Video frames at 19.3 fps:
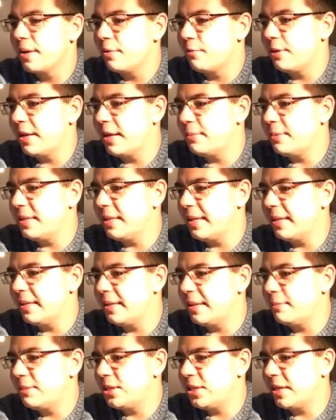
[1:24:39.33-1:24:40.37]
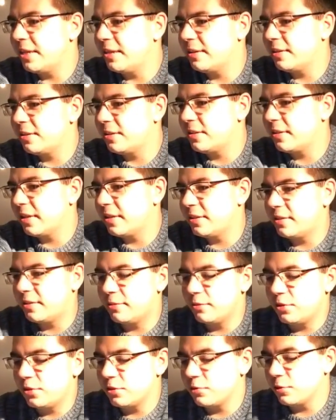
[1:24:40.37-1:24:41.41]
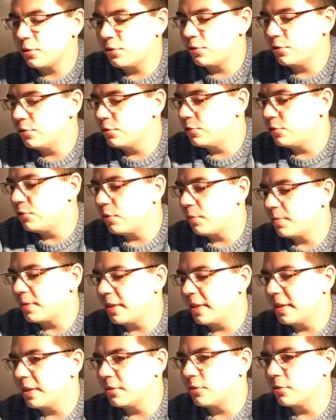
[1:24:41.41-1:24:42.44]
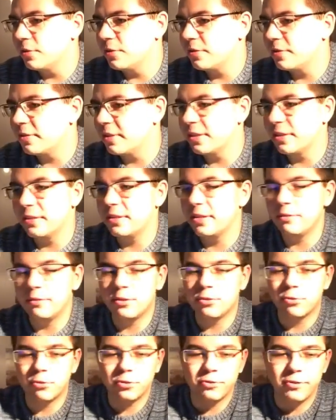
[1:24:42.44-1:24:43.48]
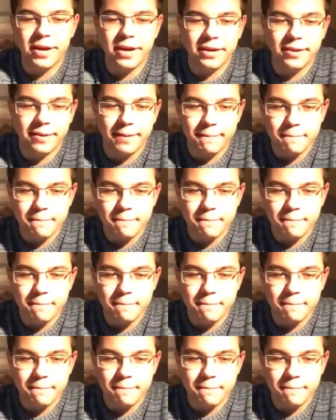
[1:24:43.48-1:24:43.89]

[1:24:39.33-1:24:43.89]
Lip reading: Wait, let me check. Like, I just want to drop the link to this David Tor track.